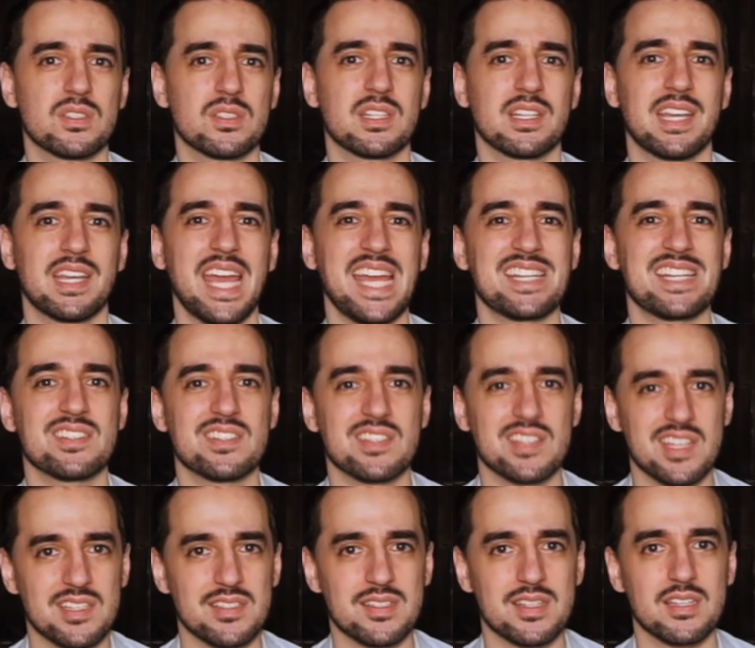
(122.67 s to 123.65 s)
to gauge
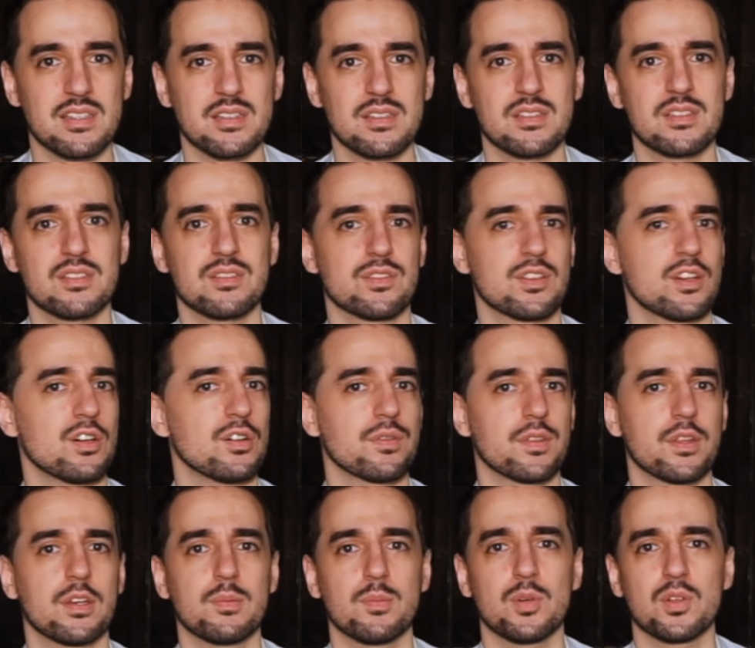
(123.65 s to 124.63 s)
distance. So
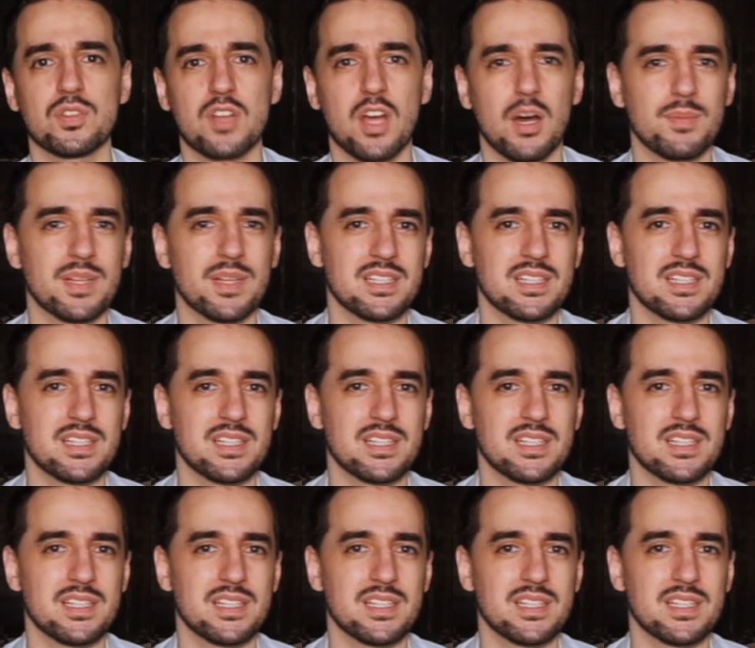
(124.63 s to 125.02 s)
the most common